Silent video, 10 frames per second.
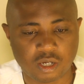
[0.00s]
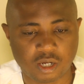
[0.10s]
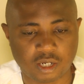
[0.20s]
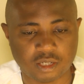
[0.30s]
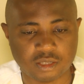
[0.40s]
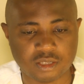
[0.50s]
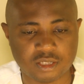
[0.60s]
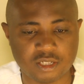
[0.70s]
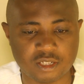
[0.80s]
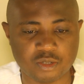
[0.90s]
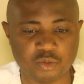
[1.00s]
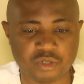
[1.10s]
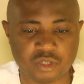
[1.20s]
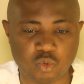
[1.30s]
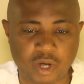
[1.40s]
And this is
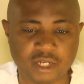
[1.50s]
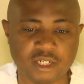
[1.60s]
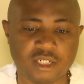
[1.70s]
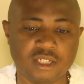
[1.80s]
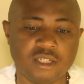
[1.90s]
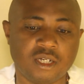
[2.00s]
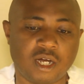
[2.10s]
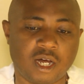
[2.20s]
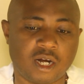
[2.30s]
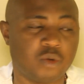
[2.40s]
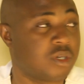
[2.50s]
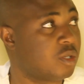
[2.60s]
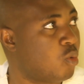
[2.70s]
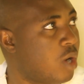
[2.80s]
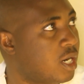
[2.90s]
used widely around
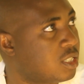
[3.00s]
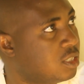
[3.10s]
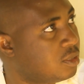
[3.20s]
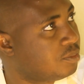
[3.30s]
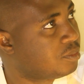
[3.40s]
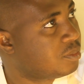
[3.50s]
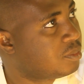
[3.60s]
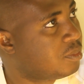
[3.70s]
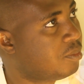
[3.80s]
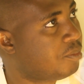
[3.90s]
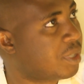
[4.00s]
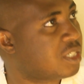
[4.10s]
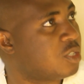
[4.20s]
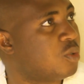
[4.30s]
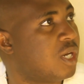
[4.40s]
the world,
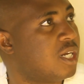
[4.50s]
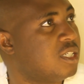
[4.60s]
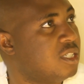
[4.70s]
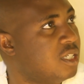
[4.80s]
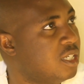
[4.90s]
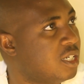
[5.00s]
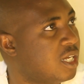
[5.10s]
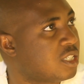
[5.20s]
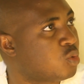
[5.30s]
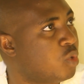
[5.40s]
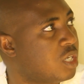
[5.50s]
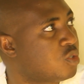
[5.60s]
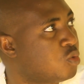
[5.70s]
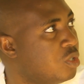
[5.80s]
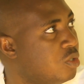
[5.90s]
particularly in areas where
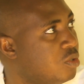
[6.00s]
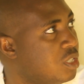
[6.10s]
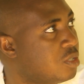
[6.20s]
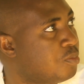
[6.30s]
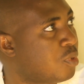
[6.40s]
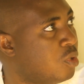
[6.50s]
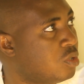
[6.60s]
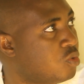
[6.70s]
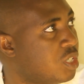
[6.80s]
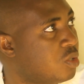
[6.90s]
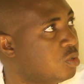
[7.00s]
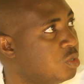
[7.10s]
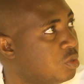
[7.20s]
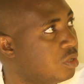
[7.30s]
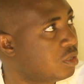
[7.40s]
soil is prone to
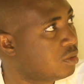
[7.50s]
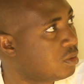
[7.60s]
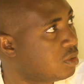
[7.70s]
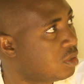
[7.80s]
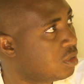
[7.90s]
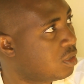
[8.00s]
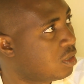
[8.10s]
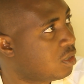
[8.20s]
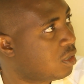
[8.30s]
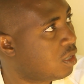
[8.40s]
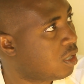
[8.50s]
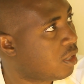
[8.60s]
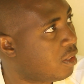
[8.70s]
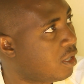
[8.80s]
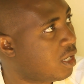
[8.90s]
erosion.
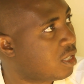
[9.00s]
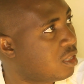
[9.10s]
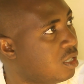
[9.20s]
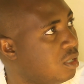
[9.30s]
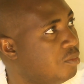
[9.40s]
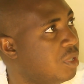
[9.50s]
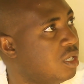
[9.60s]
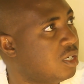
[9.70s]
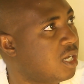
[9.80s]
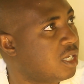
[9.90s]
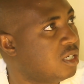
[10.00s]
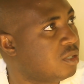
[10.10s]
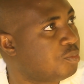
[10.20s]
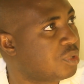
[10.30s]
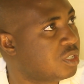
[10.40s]
There are three main
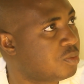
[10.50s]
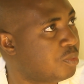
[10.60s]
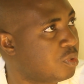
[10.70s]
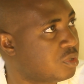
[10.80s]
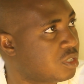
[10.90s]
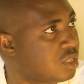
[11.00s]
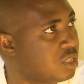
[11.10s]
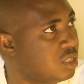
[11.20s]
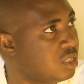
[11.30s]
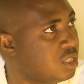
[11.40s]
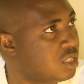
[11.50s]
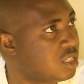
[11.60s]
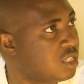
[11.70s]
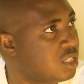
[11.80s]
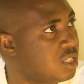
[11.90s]
guiding principles in this
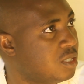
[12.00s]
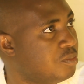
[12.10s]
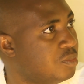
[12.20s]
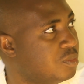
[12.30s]
system,